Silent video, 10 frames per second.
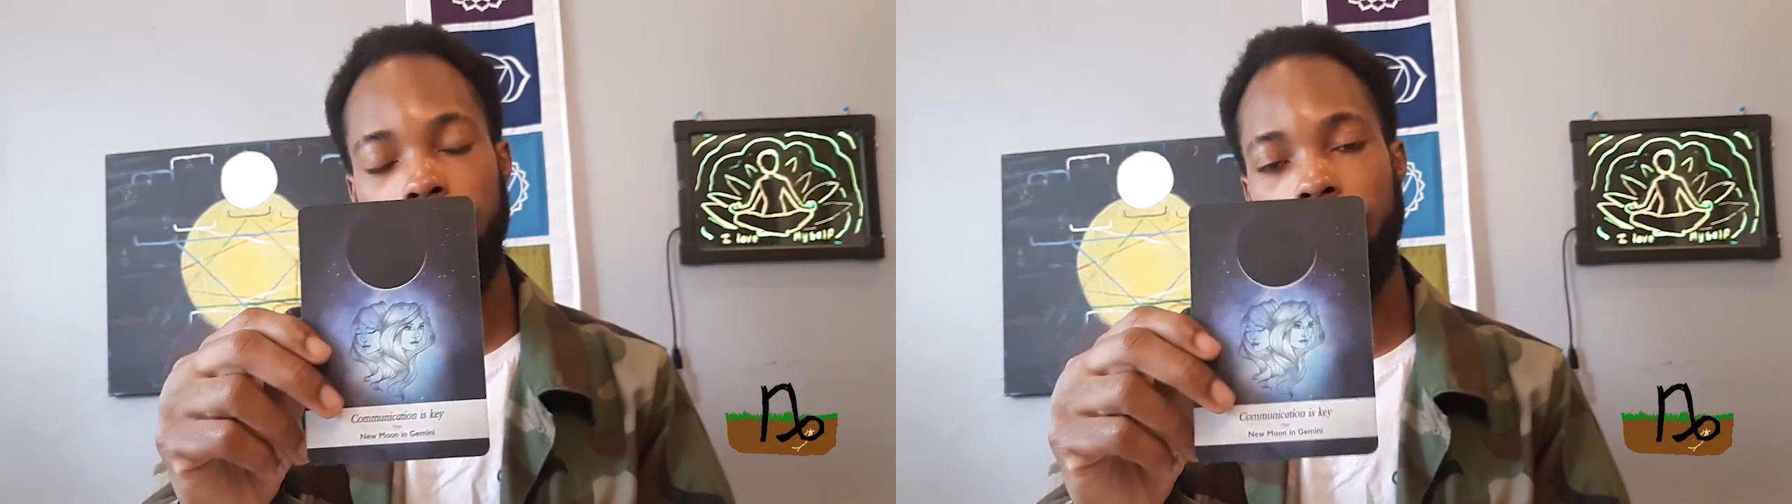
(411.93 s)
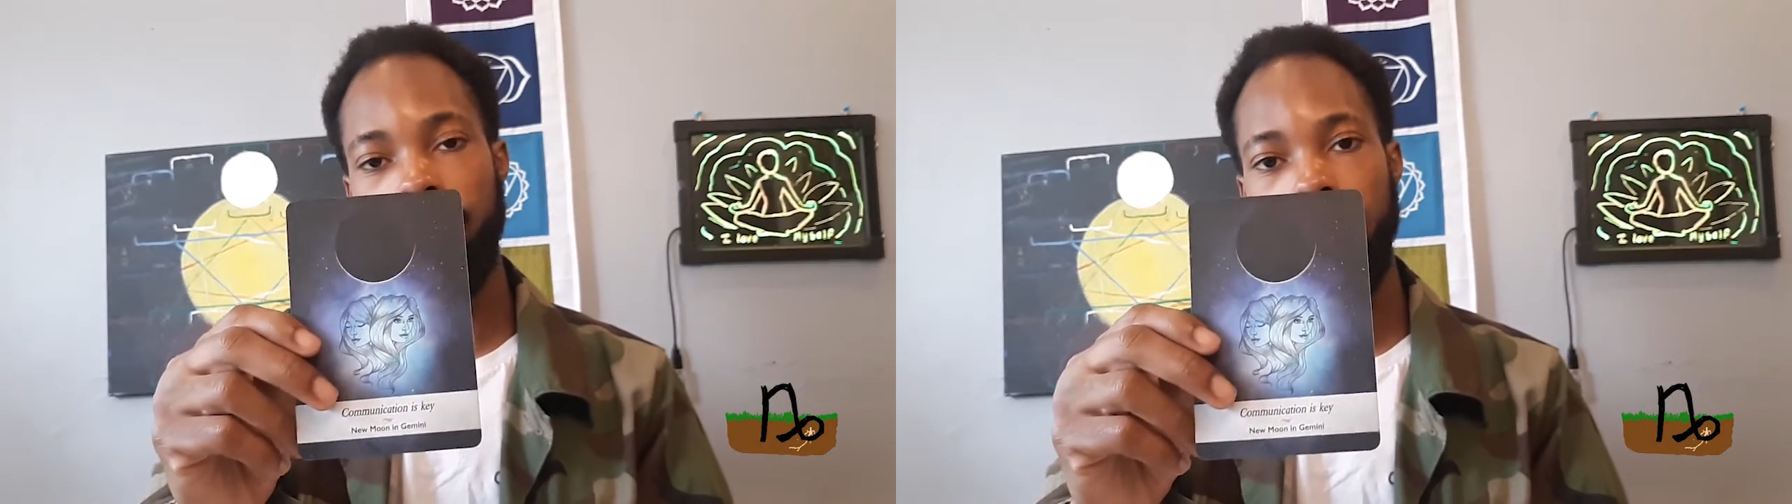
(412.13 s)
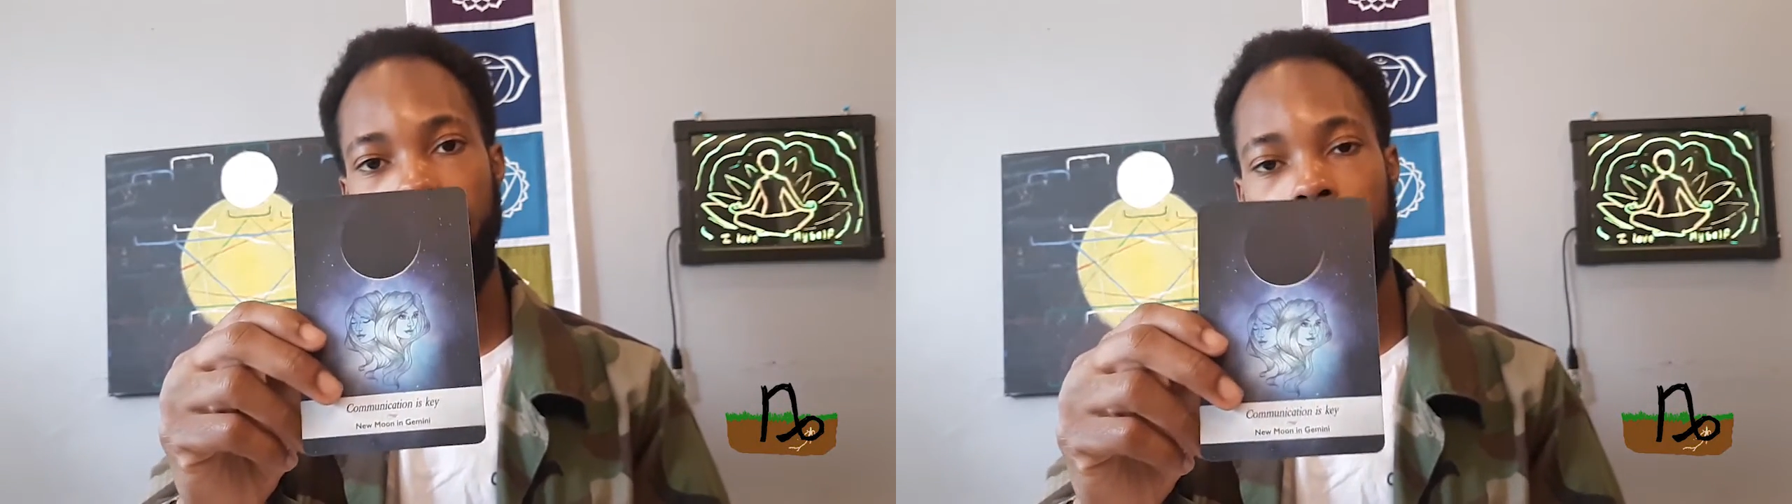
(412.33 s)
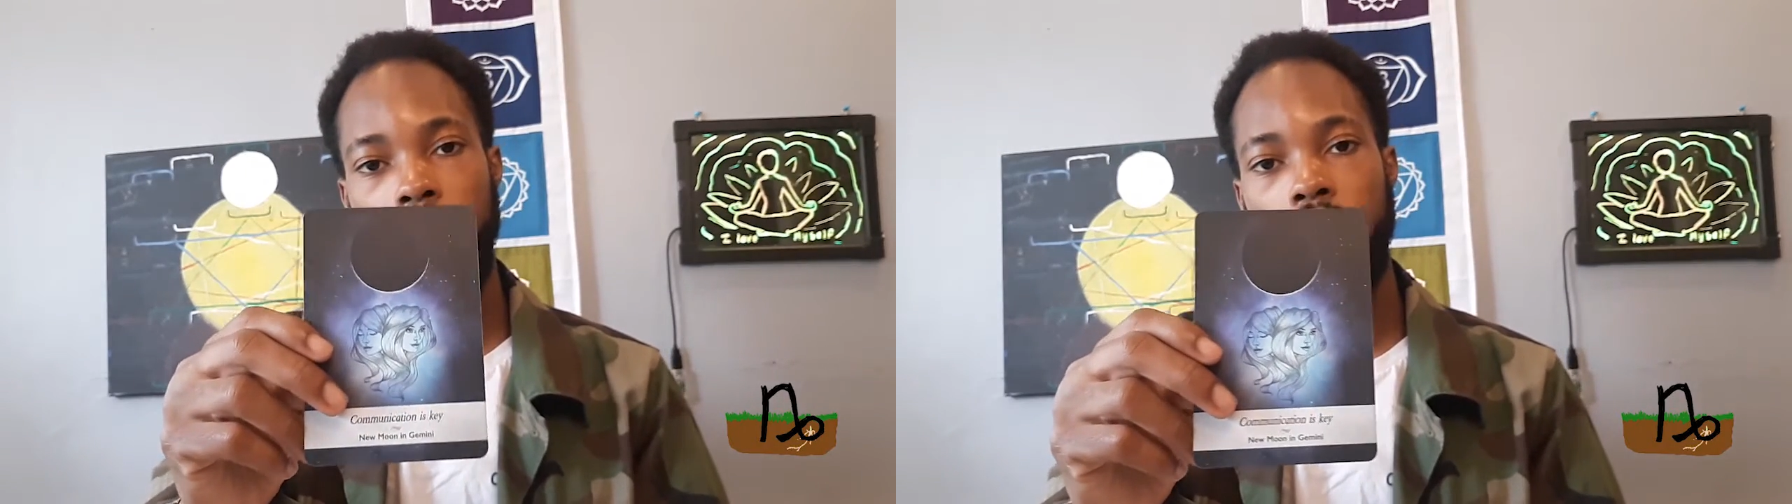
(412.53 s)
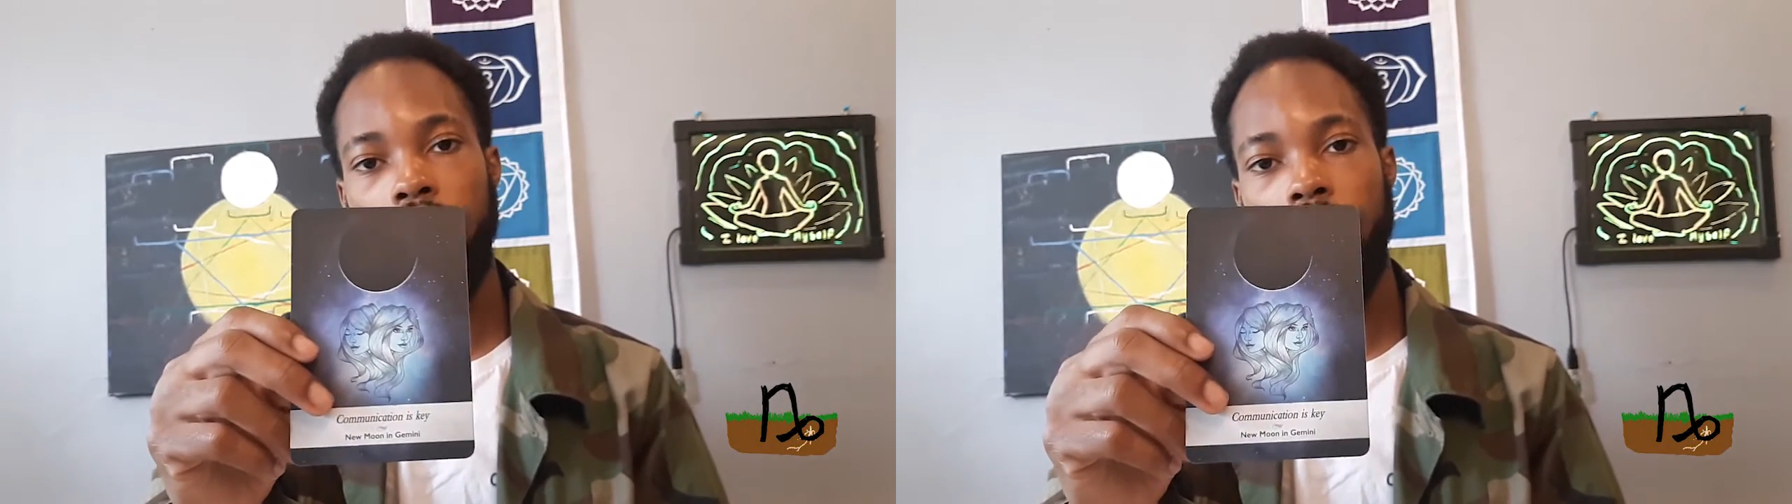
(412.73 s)
if you're
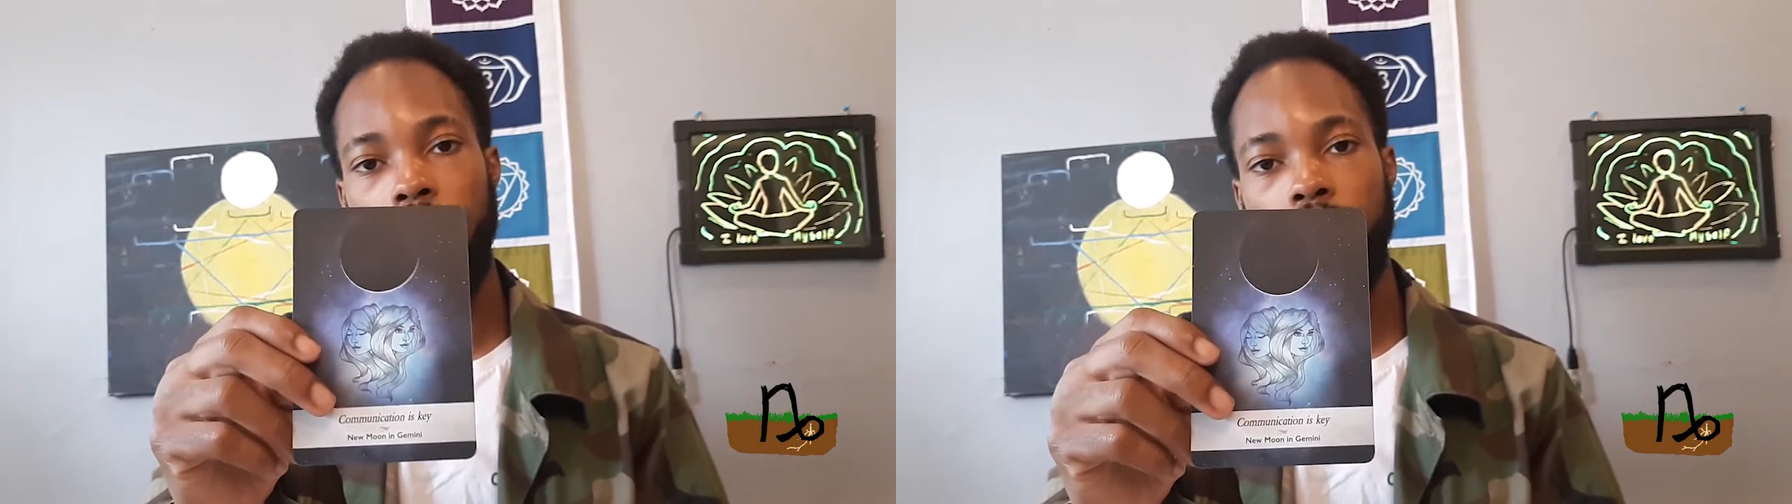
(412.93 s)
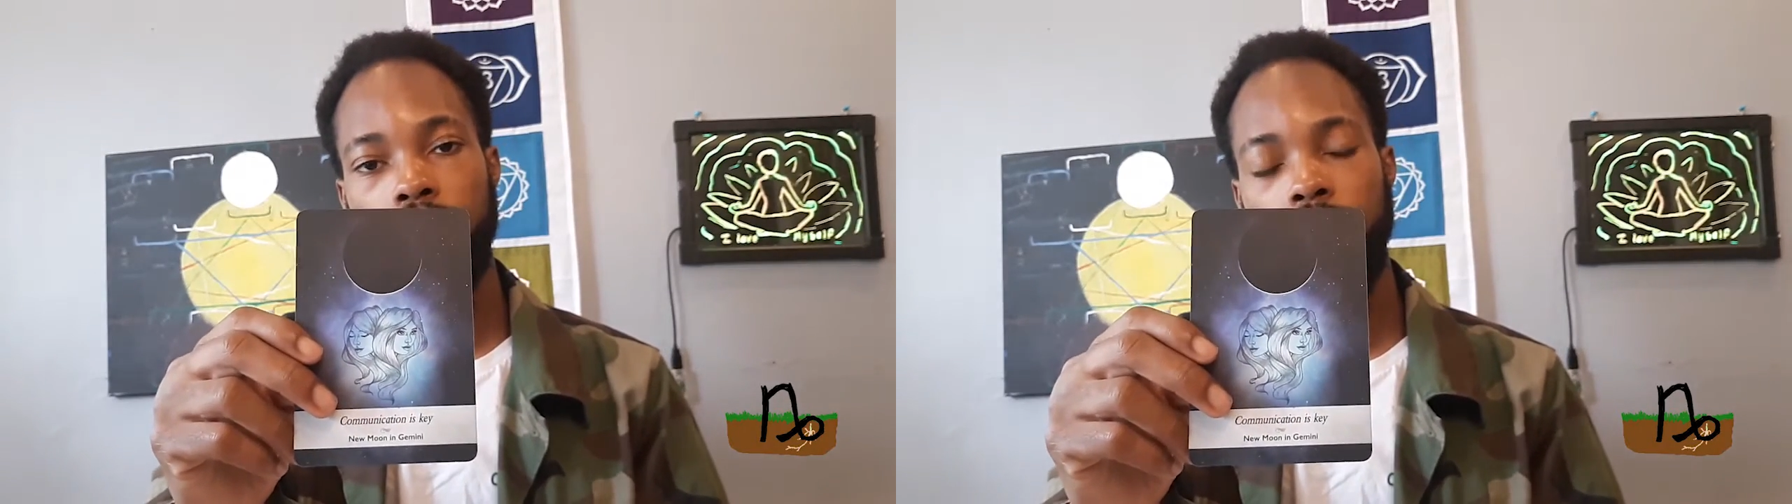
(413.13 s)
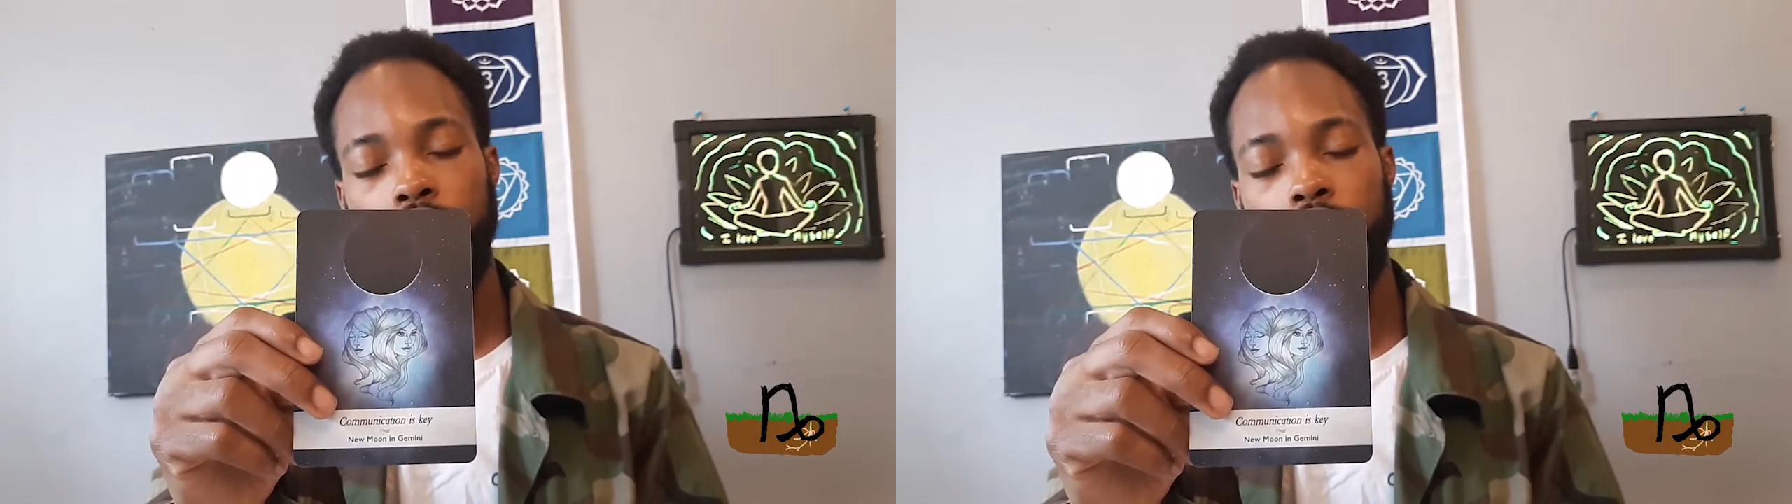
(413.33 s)
like um